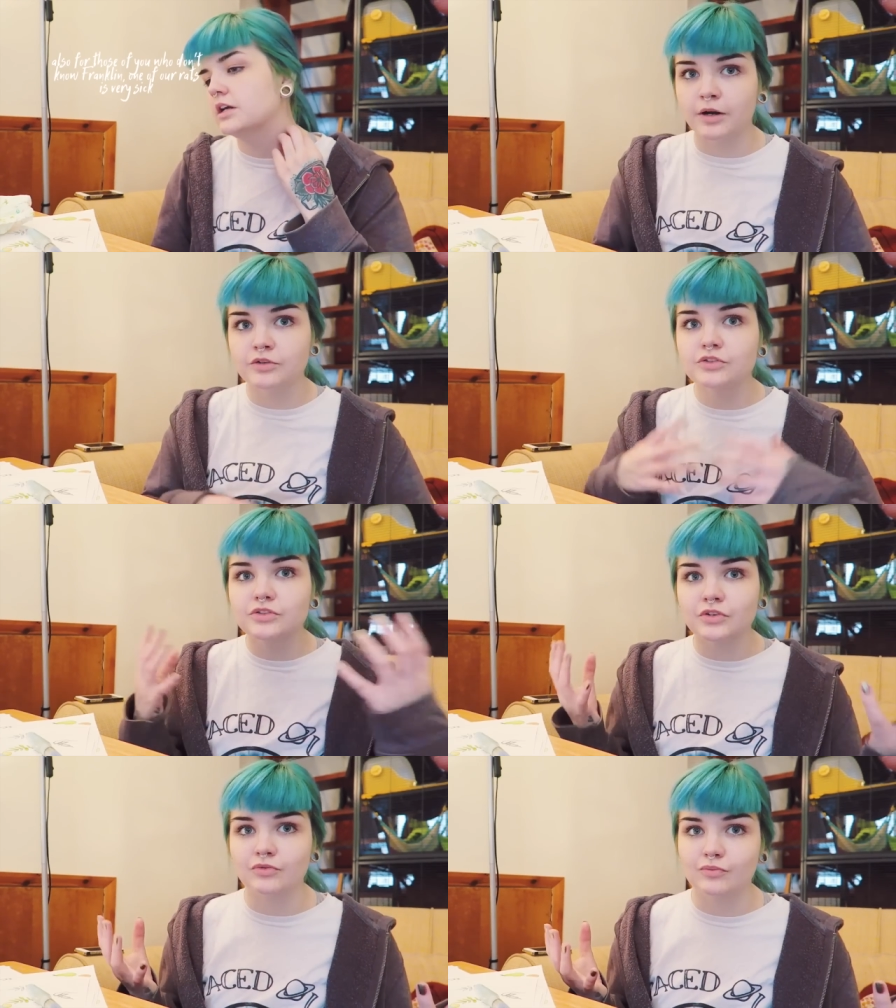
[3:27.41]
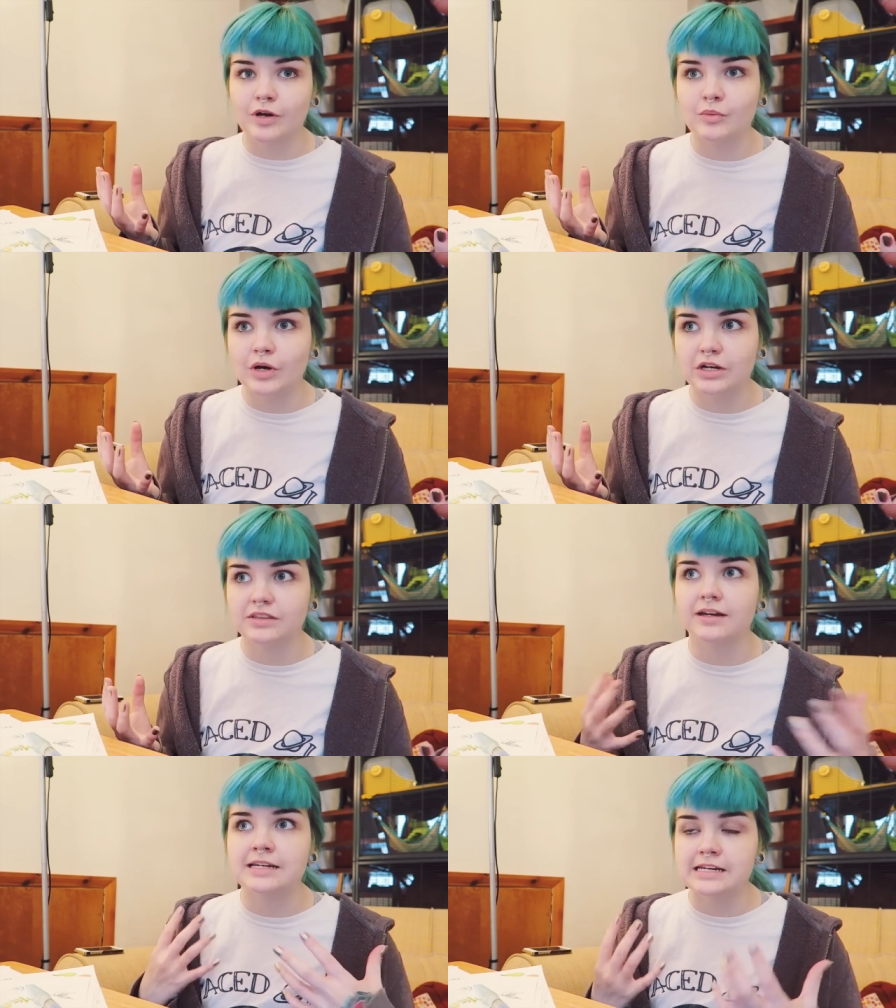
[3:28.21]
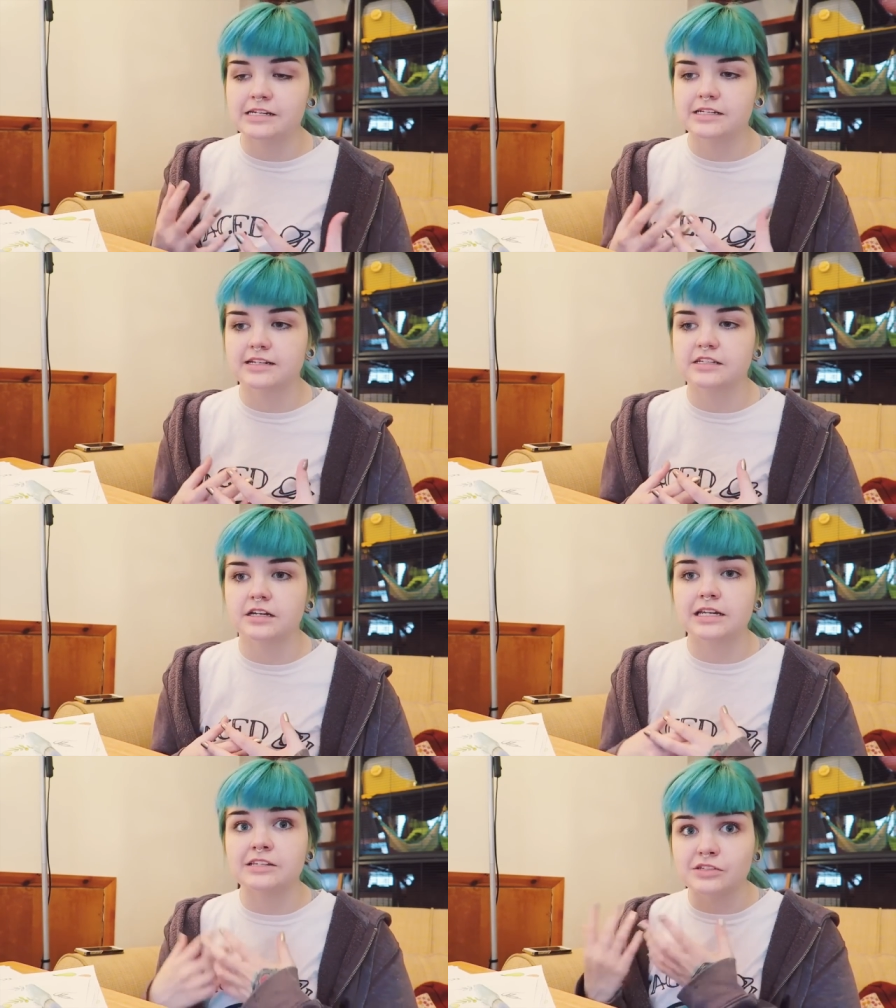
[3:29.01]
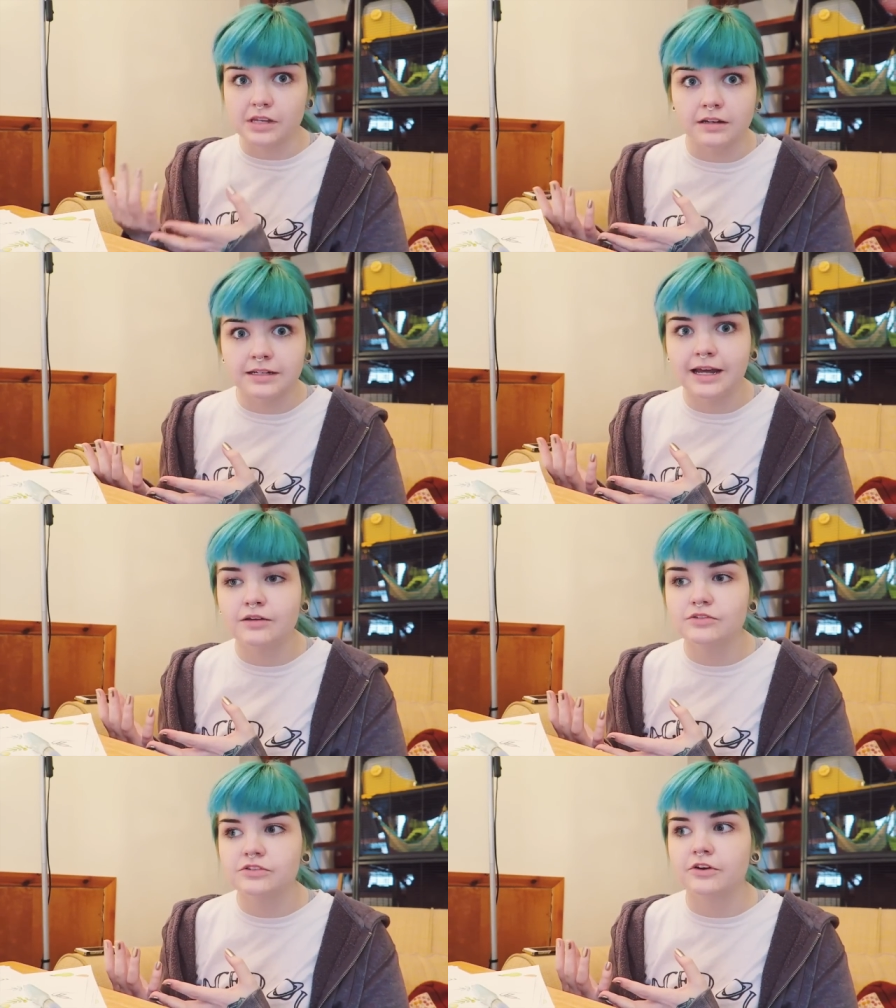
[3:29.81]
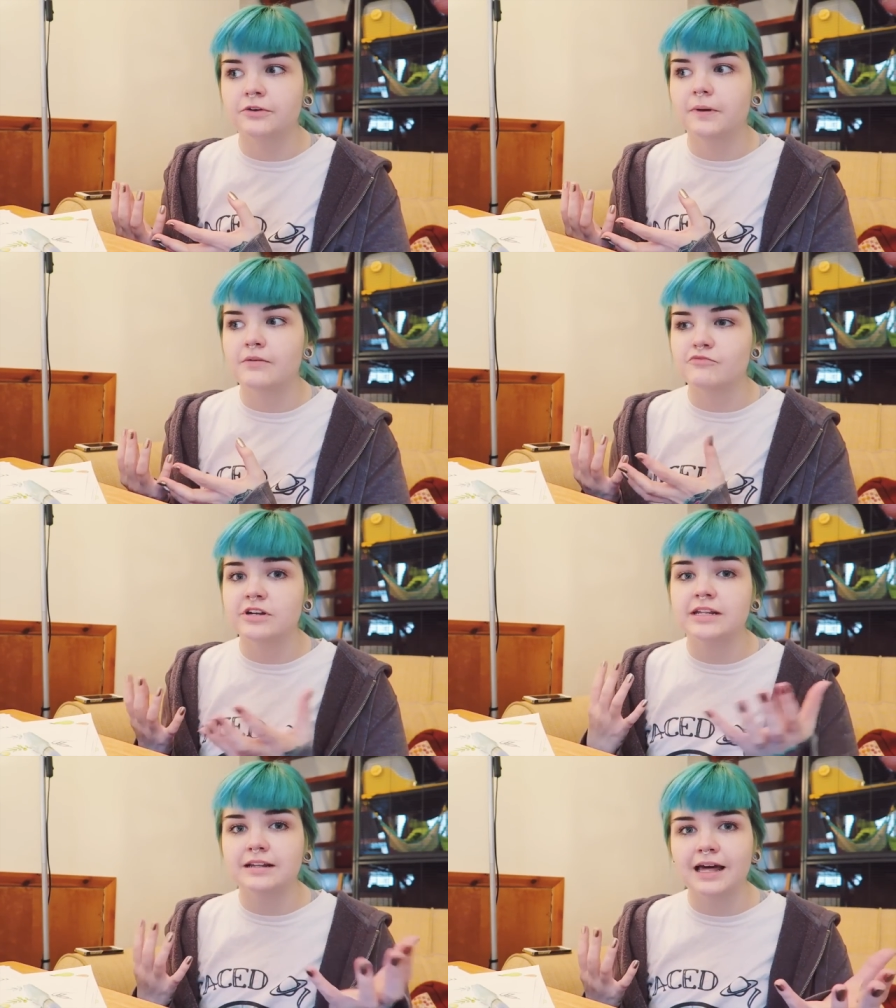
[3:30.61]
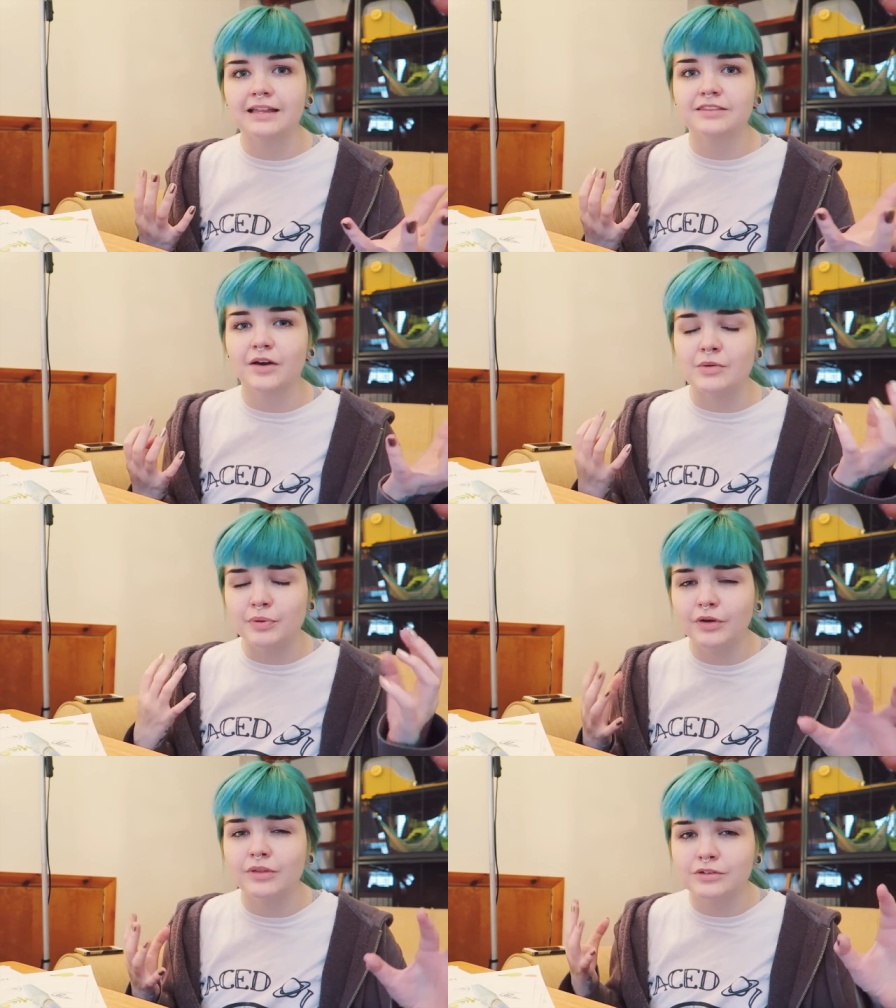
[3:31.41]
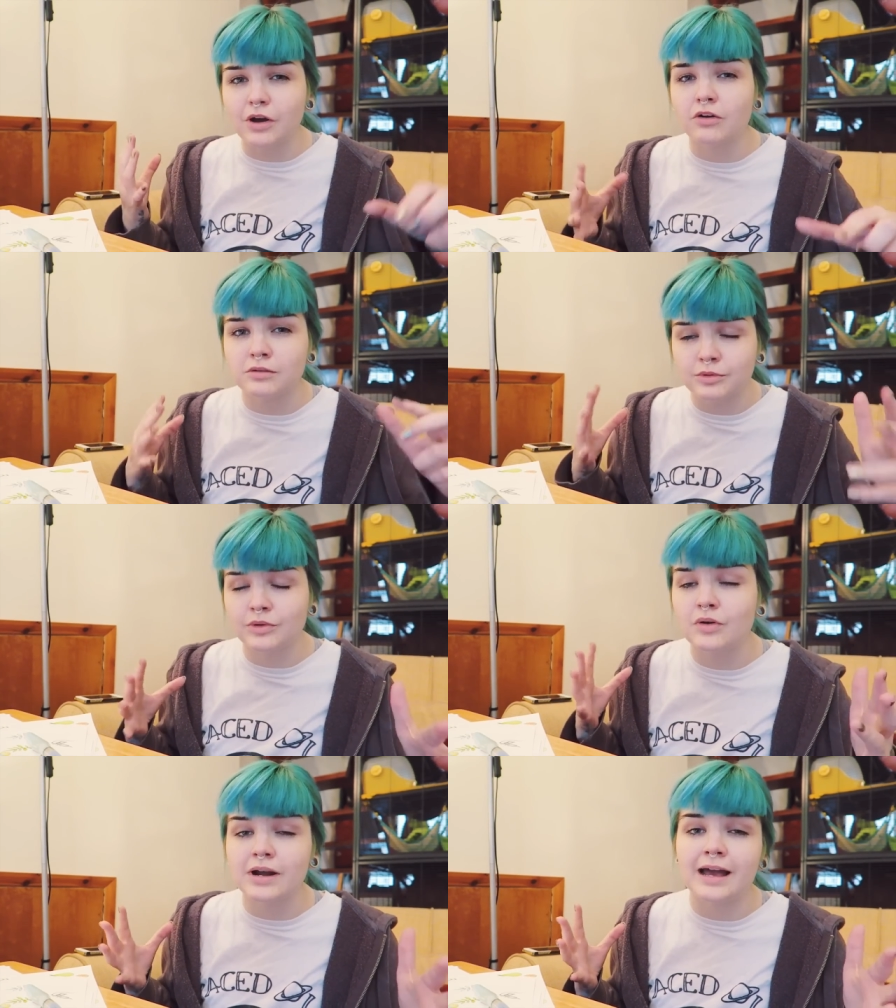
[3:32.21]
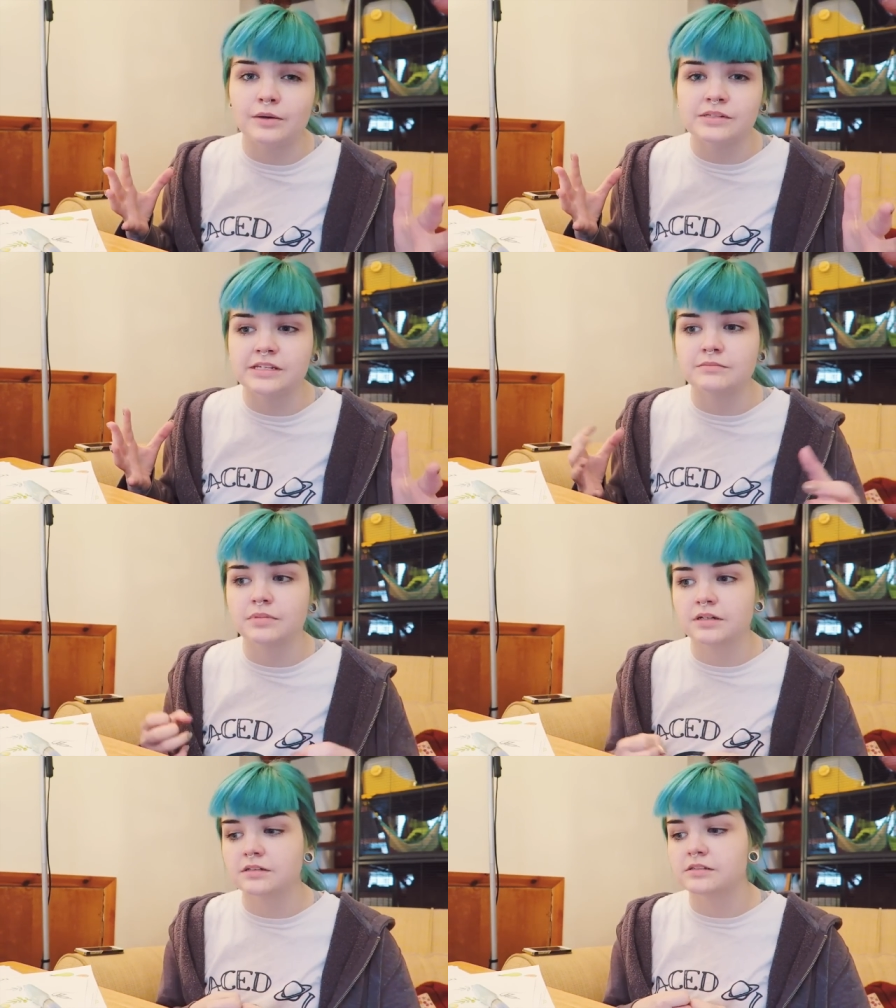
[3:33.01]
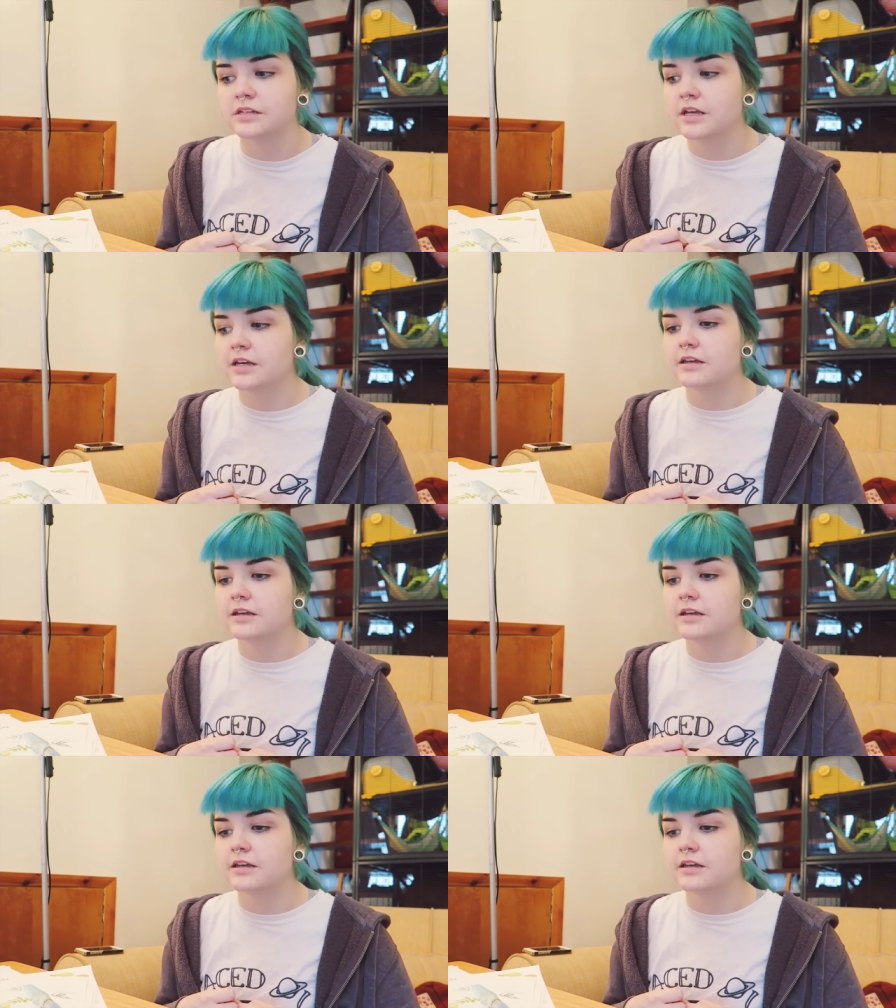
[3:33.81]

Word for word: Most of my work that I needed to get done is done now, so I'm really glad that I put those horrible long hours in because